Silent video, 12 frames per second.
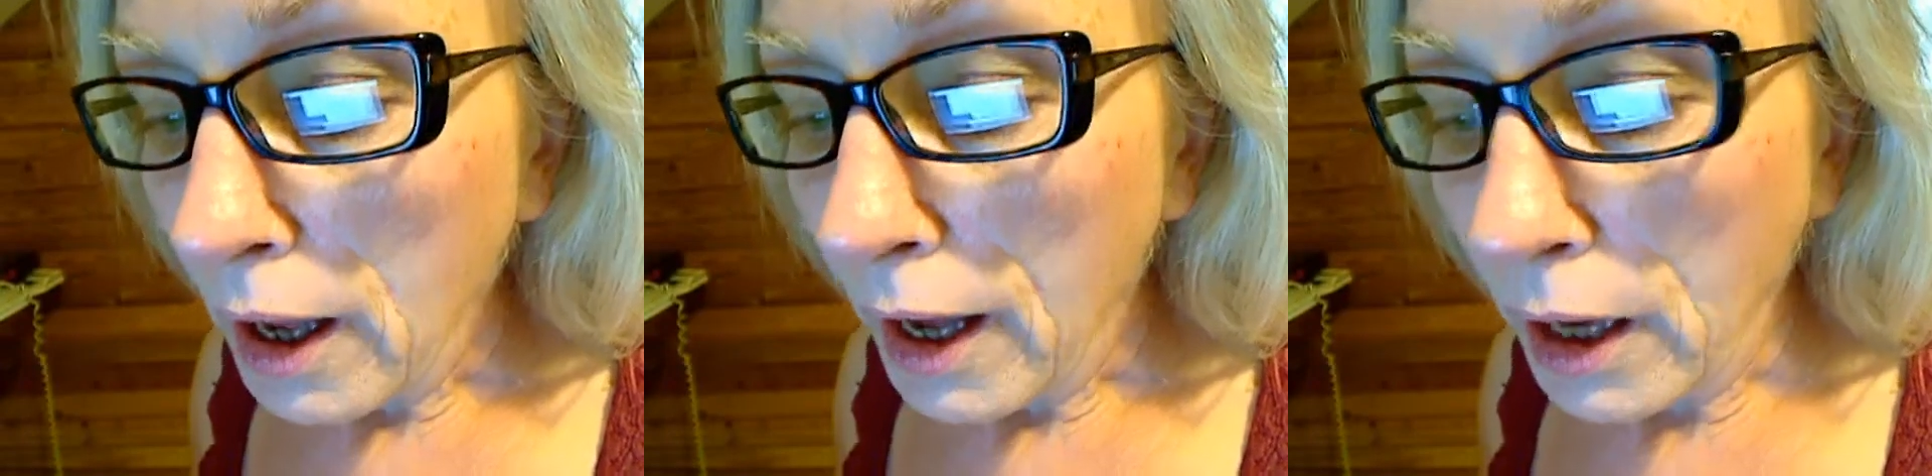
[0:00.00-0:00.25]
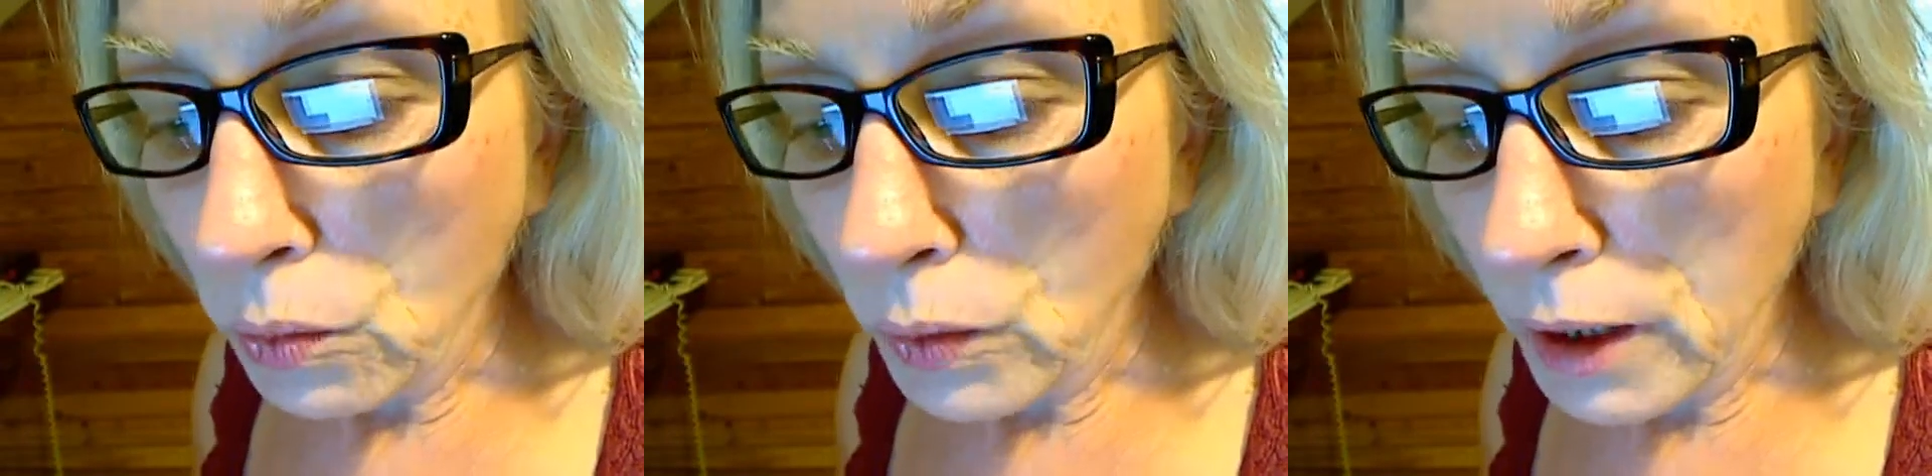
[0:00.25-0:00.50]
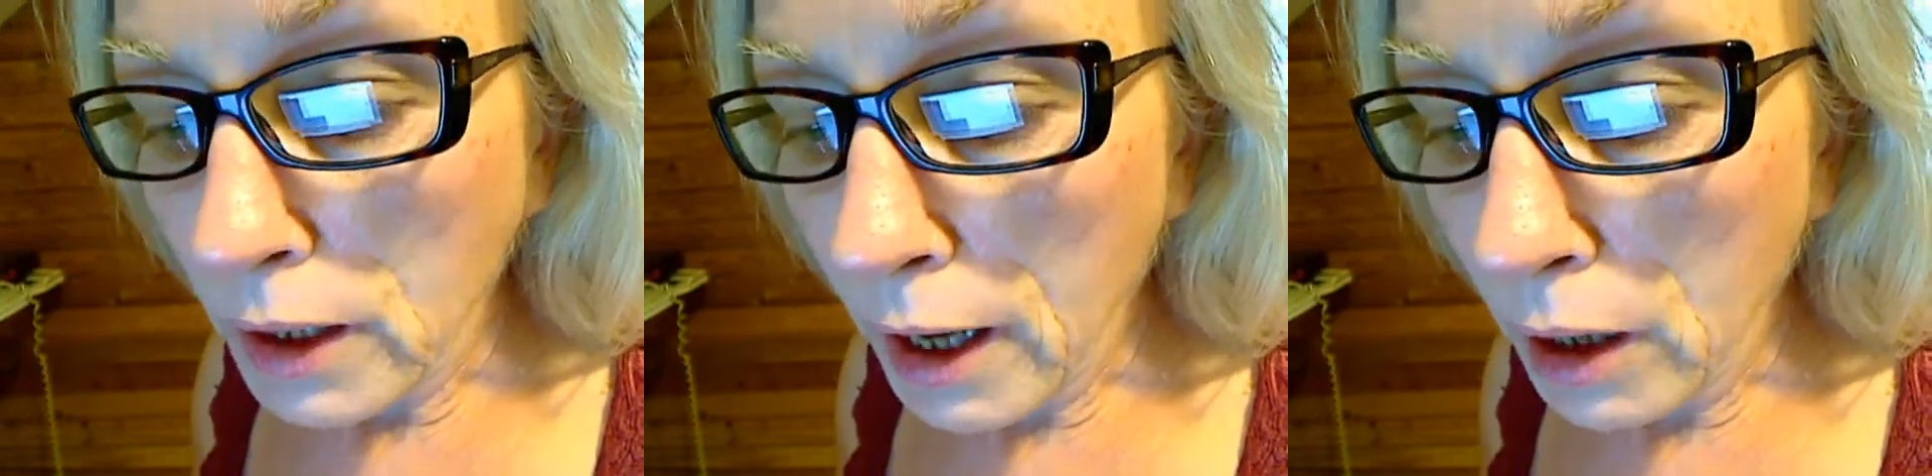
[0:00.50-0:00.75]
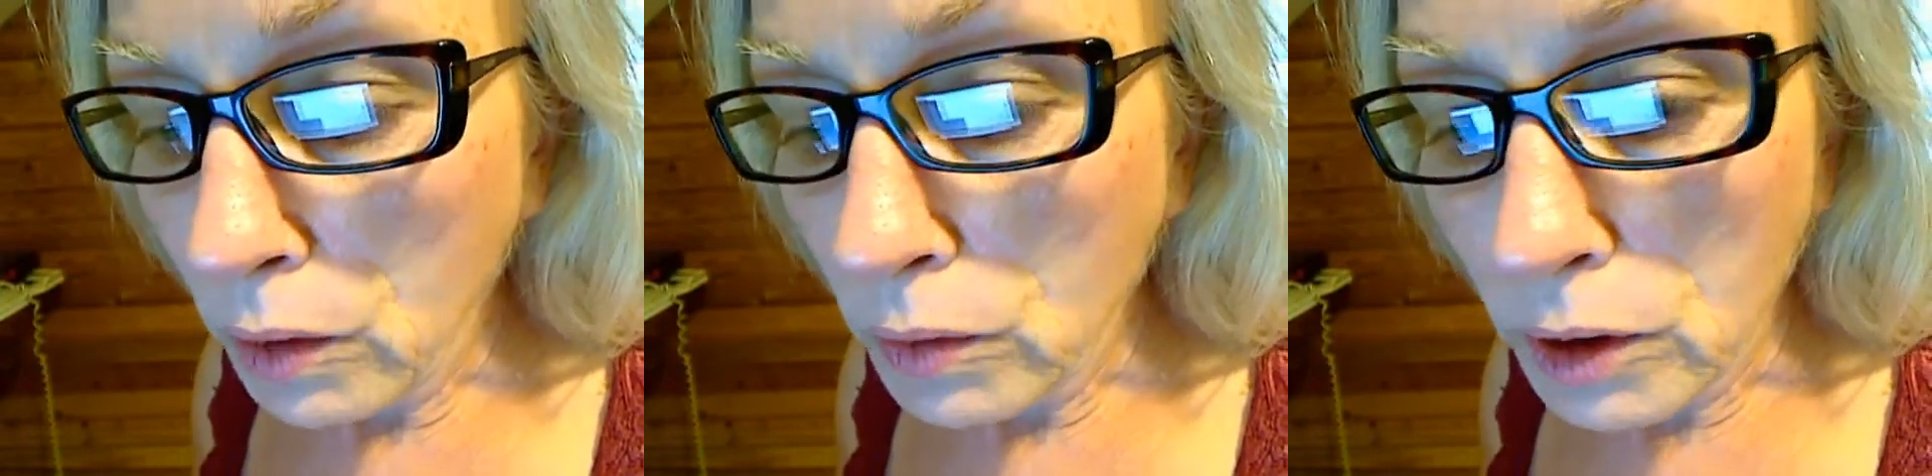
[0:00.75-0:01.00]
And we
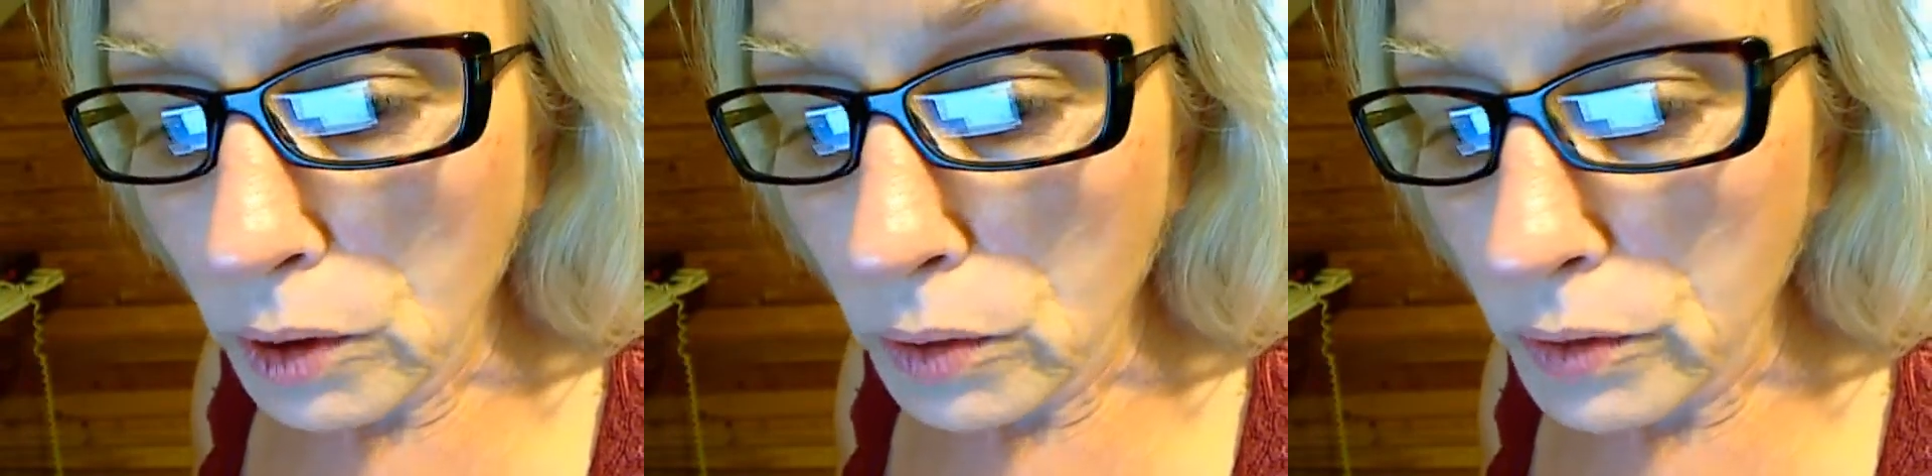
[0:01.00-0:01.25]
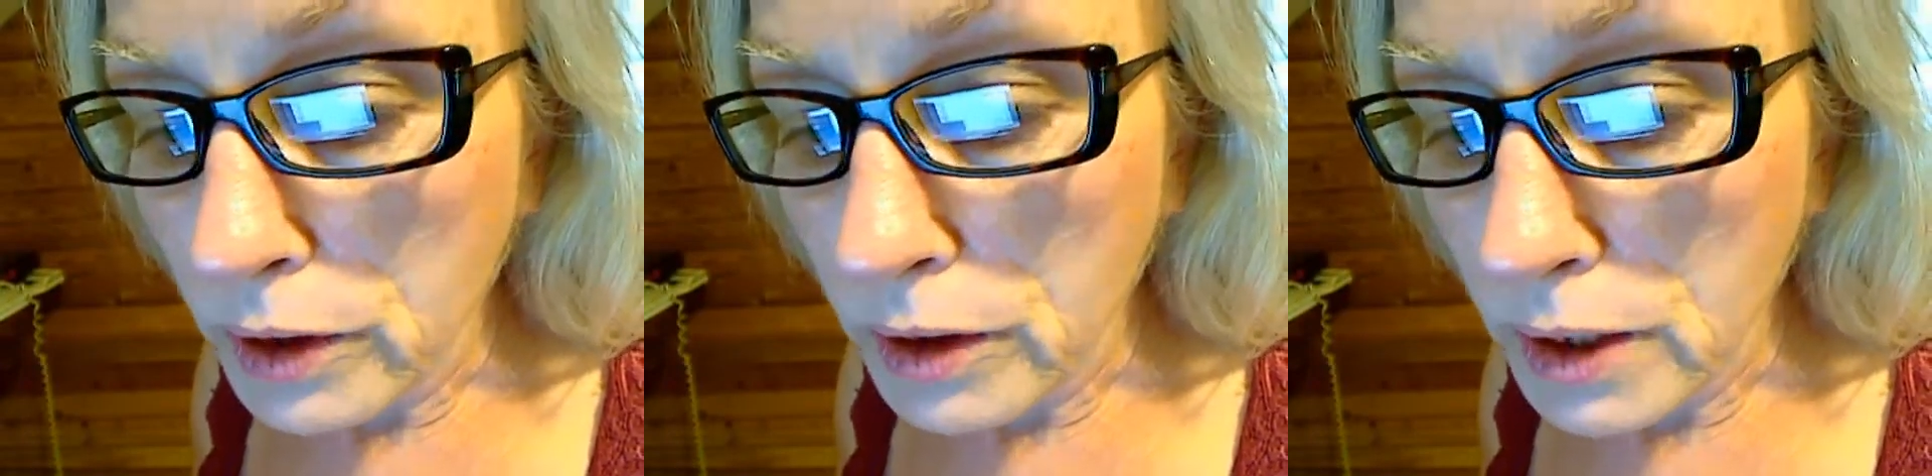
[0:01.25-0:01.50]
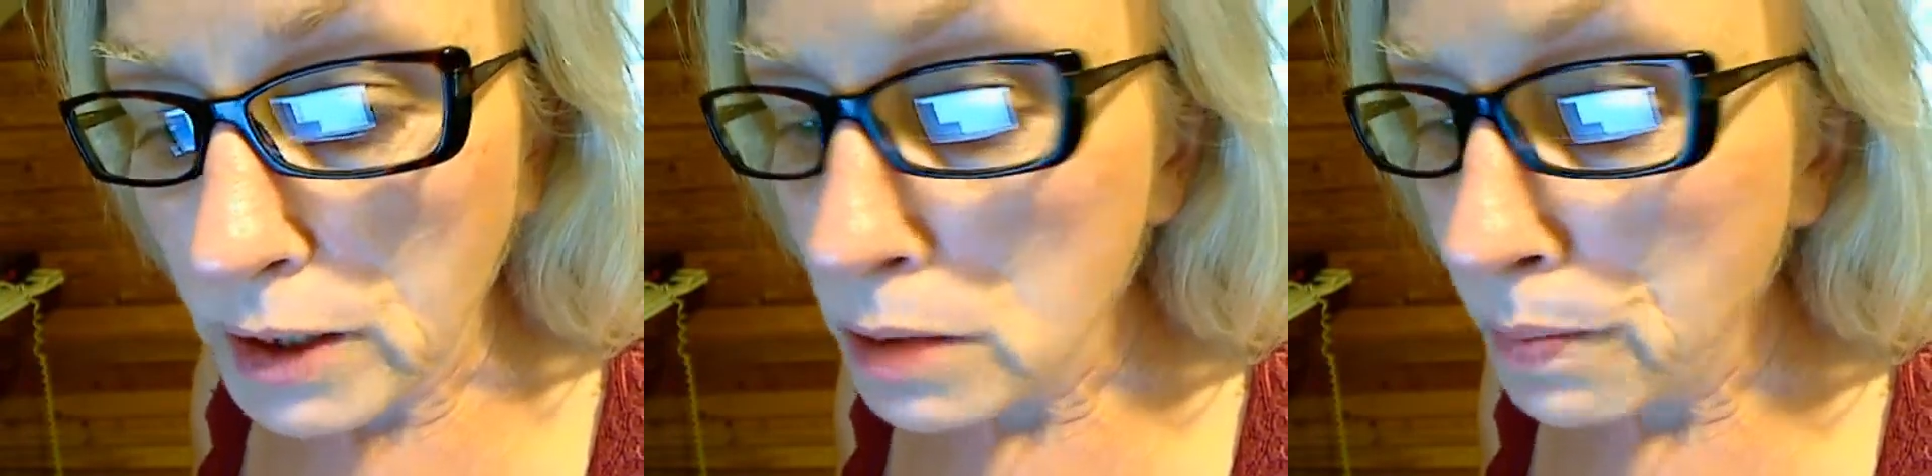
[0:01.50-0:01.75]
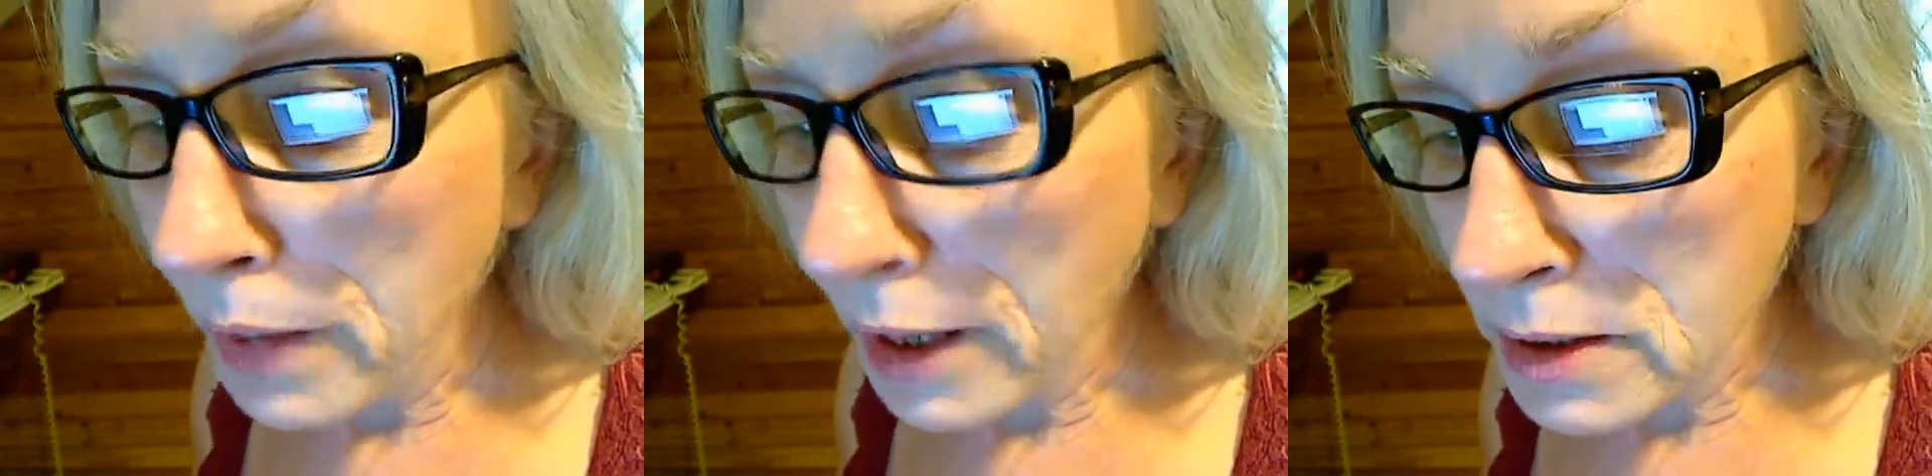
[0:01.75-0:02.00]
now know that these
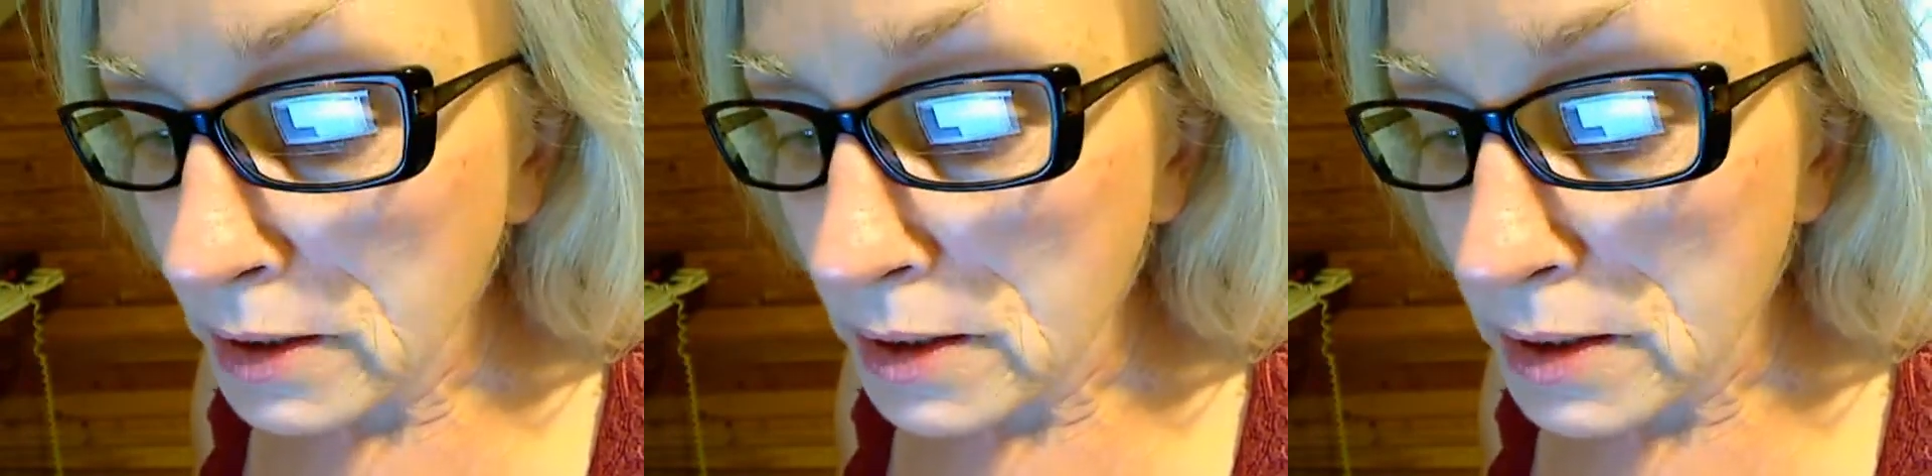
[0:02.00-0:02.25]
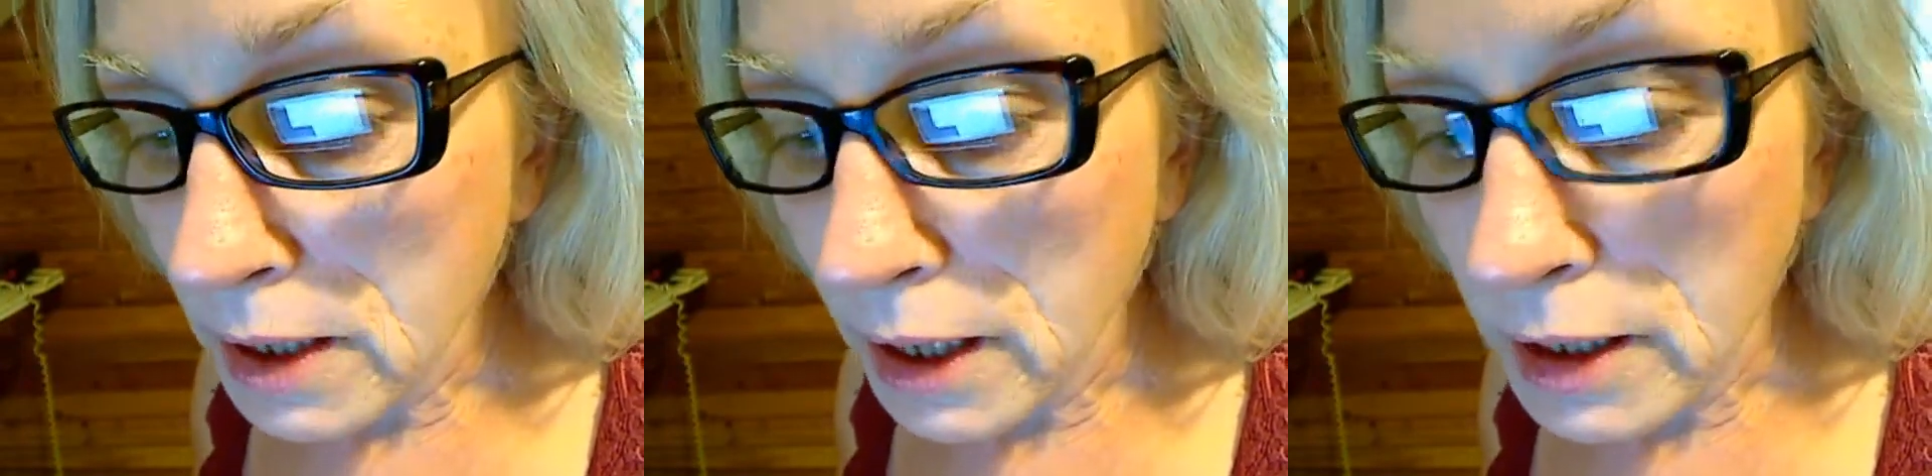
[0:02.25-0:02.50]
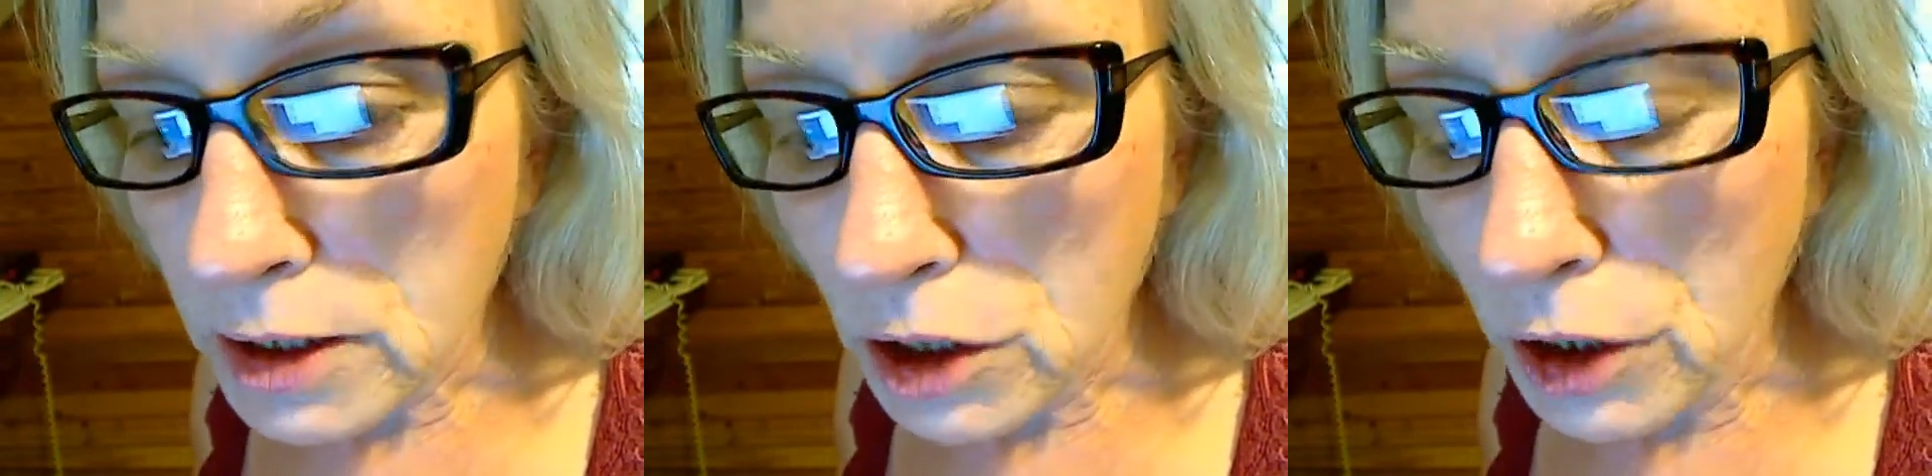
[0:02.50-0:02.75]
pesticides